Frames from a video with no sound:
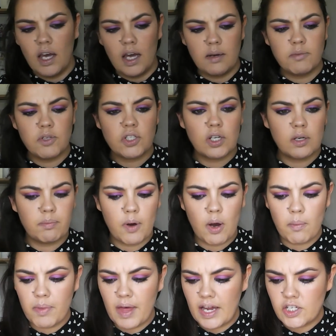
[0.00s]
and I'm just going to
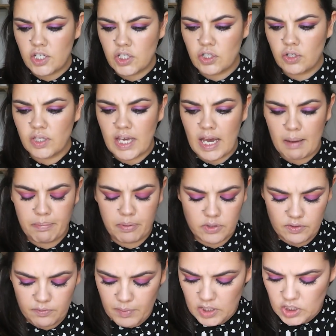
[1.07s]
pop that just on the
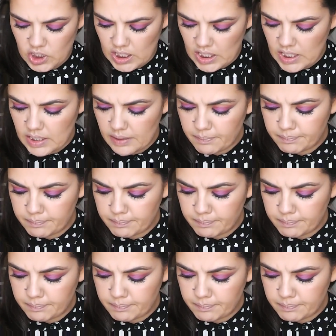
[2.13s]
apples of my cheek.